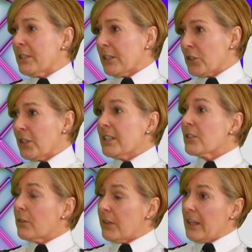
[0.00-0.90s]
Reduction is
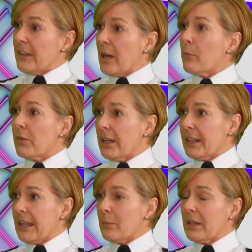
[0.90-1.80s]
sort of the, the umbrella
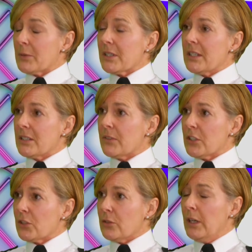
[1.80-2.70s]
name and that was an
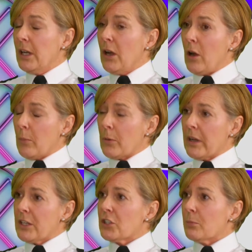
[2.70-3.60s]
individual
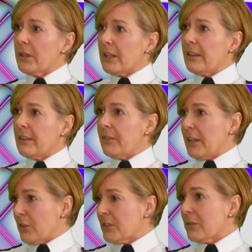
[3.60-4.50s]
operation. But the, the
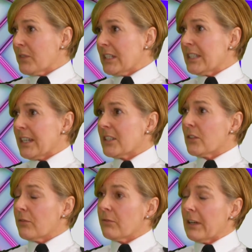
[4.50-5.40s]
figure of 76
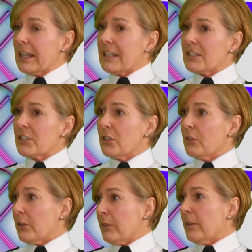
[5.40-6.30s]
sort of relates to
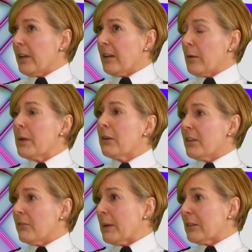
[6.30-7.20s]
uh, a uh,
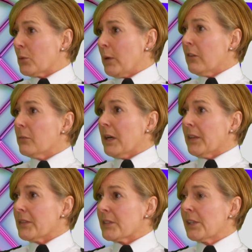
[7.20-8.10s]
period of about 12
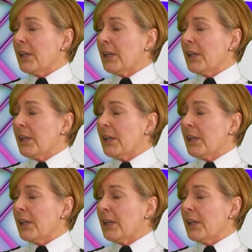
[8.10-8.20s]
months.